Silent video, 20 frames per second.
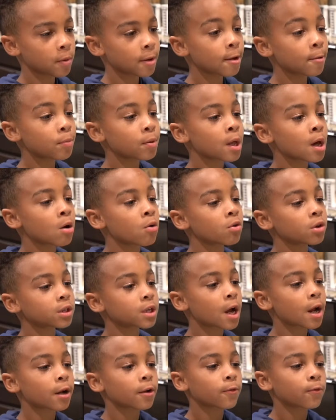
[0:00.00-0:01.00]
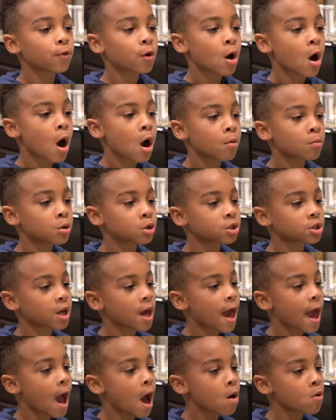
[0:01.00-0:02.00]
been playing with daddy for almost an
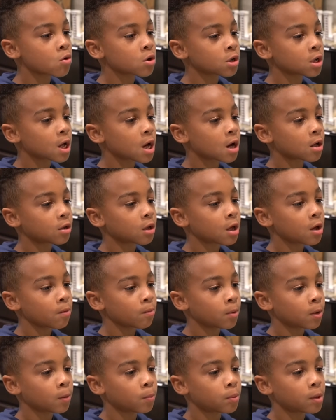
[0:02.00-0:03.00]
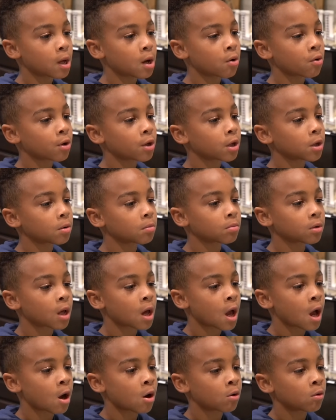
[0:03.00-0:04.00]
hour now, let me play with him
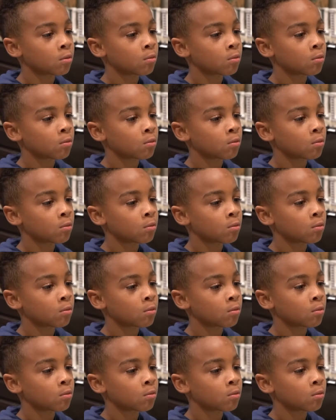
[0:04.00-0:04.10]
now.